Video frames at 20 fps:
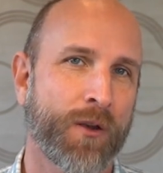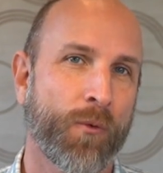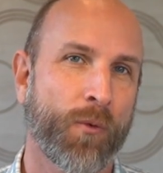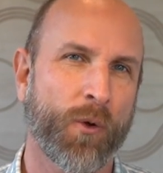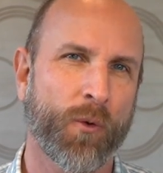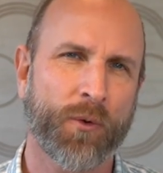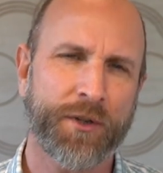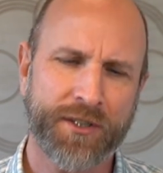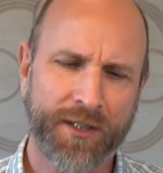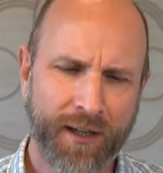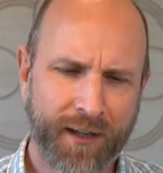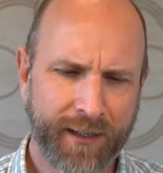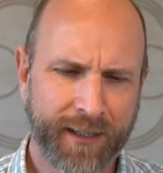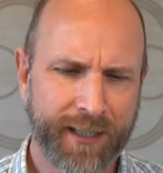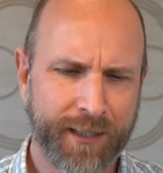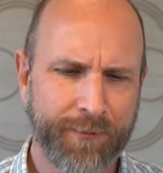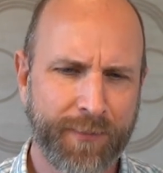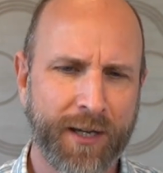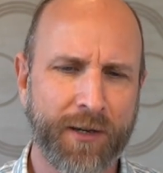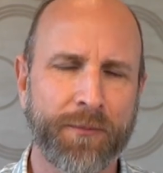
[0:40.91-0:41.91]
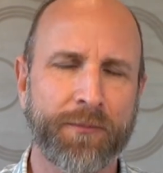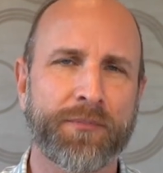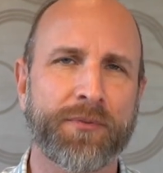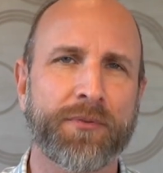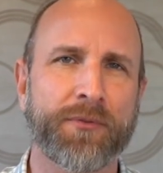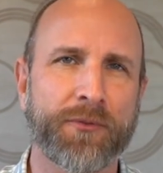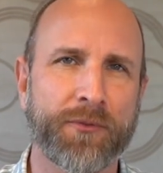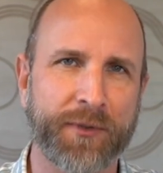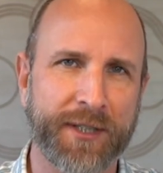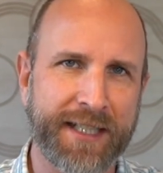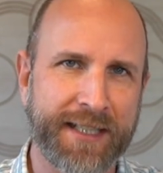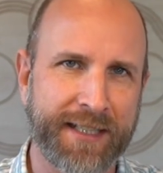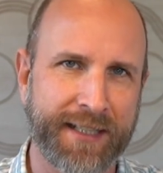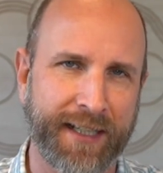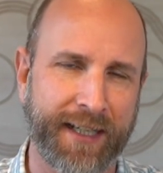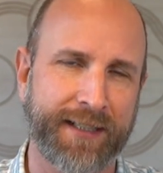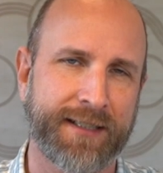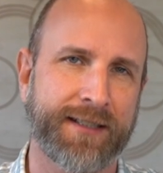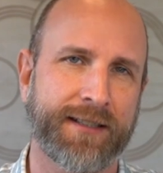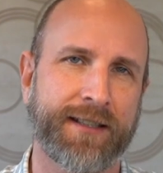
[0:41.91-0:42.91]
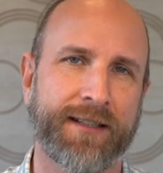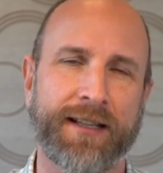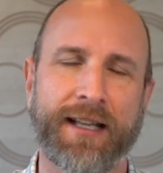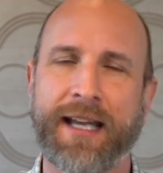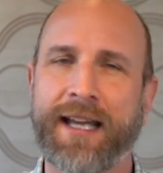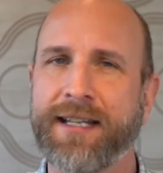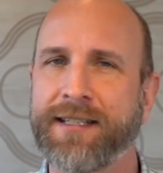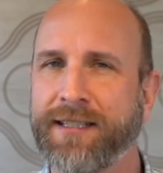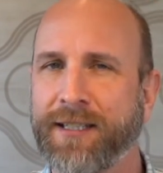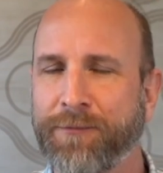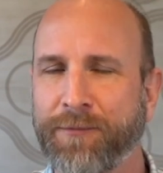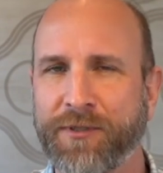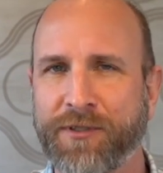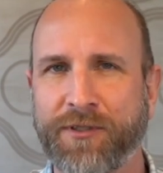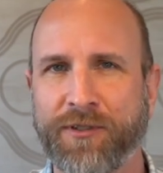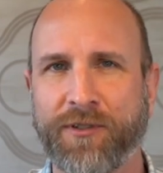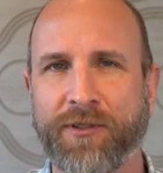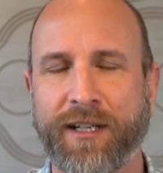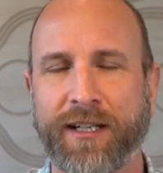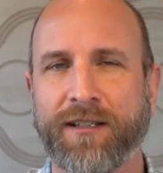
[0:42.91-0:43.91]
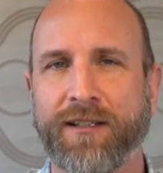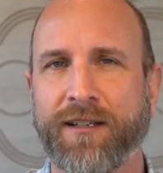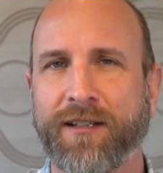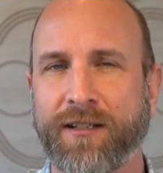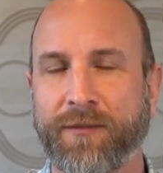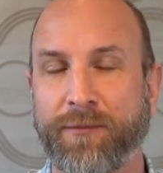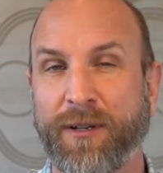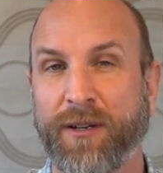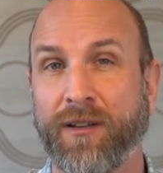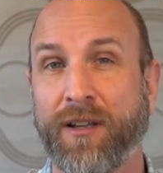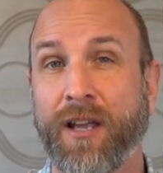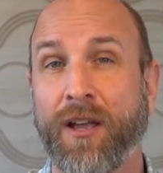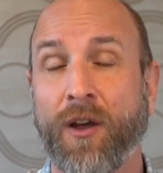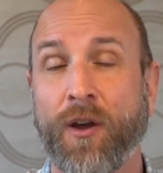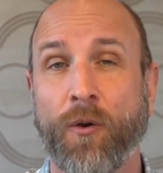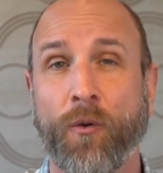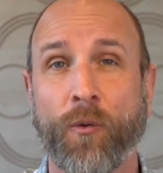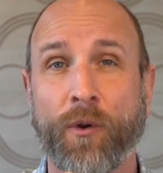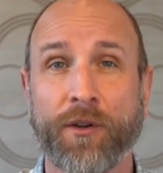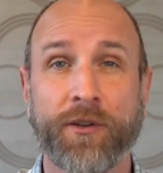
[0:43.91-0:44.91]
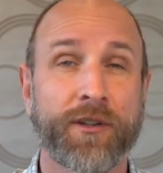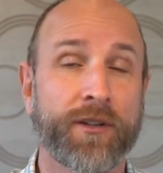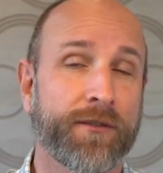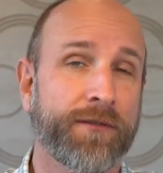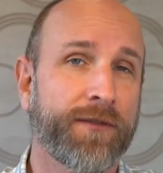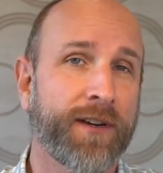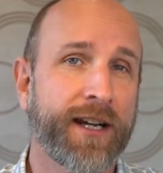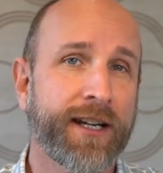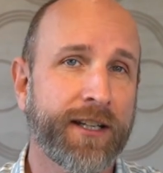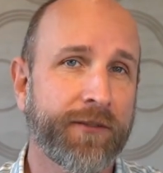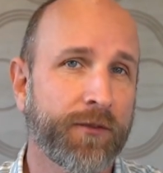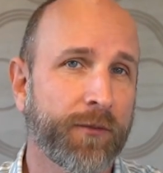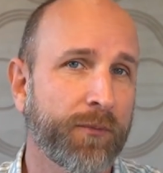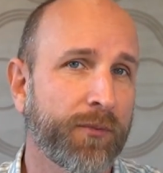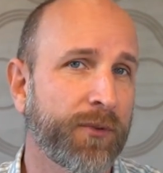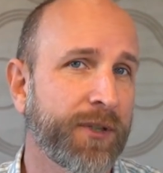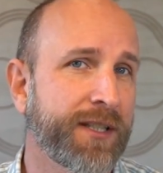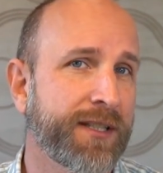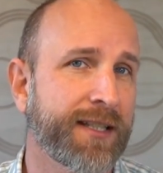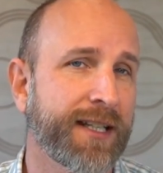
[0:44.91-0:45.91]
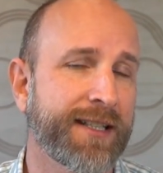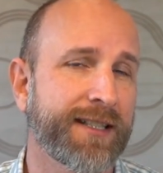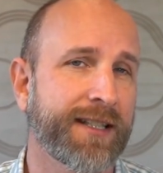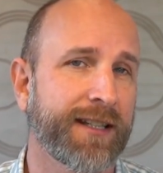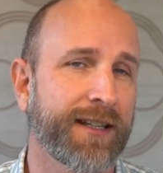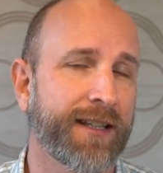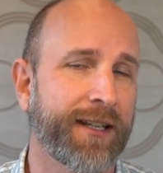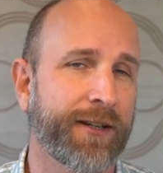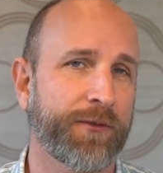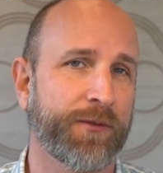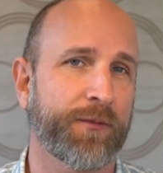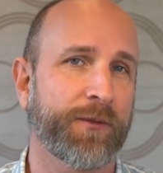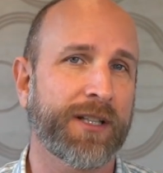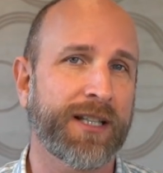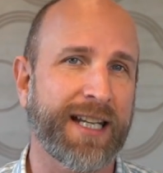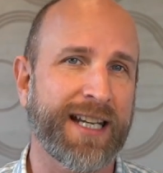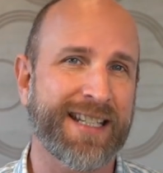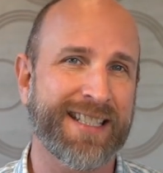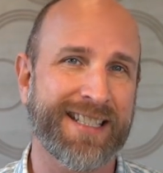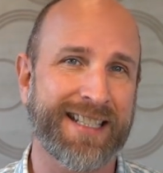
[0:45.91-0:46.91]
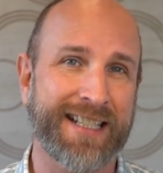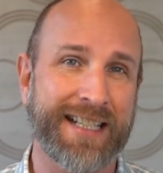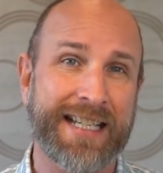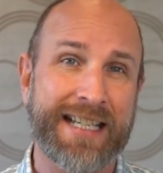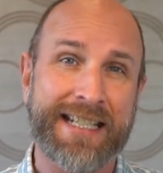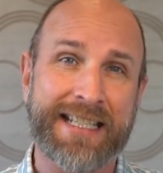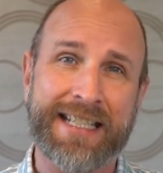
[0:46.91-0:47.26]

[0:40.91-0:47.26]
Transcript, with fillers: Well, we're talking about presets. The last episode I talked about where you can find different presets in Lightroom Classic.